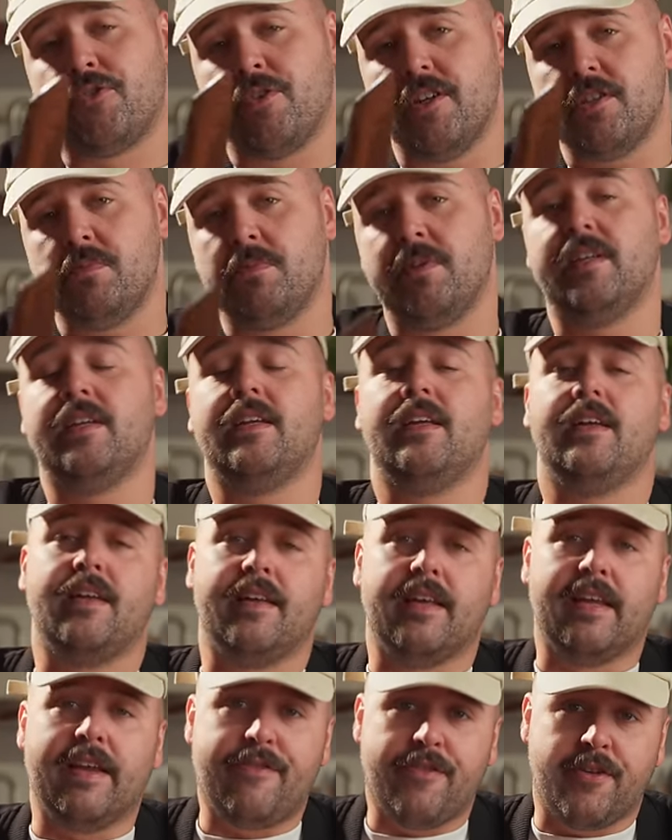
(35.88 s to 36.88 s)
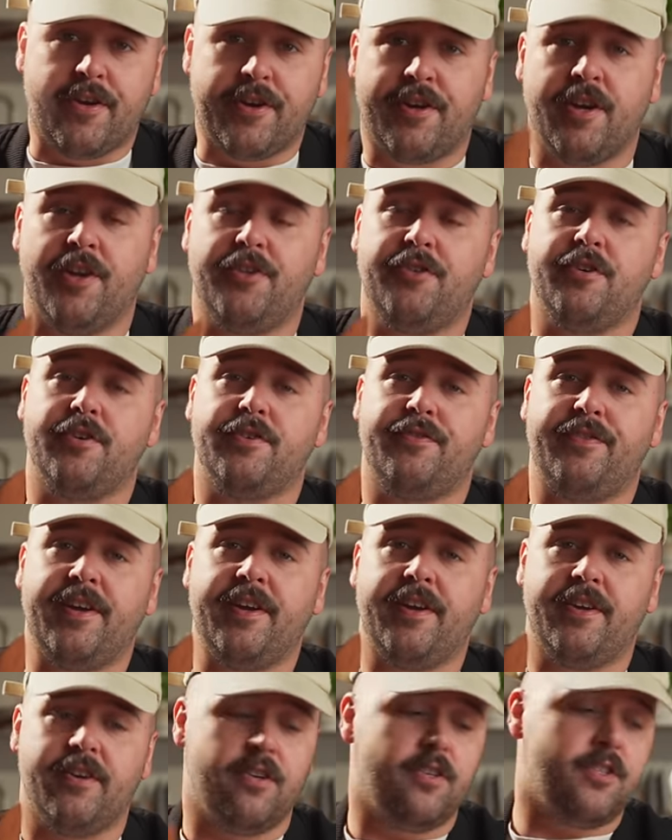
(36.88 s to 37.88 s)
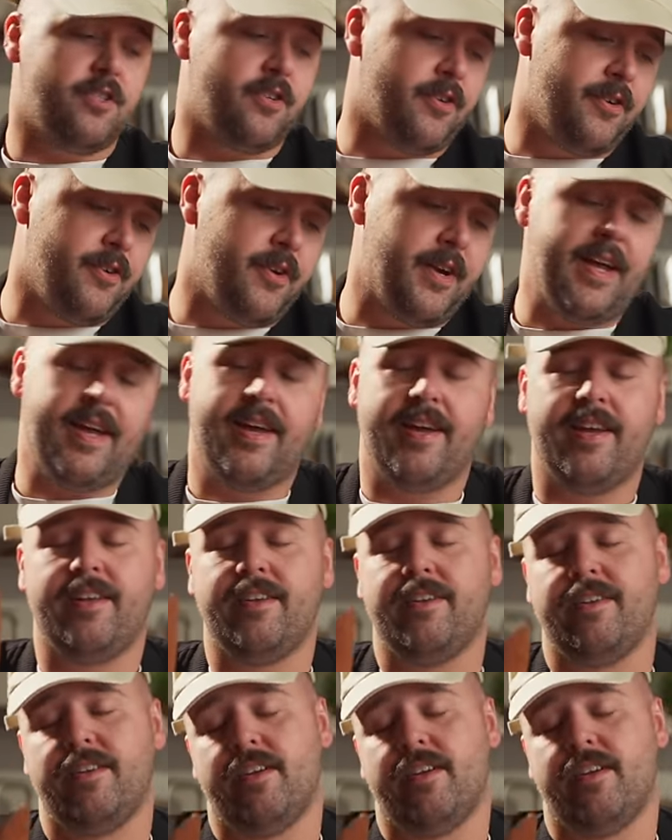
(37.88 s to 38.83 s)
trust me, if you're gonna cut your fingers or your hand,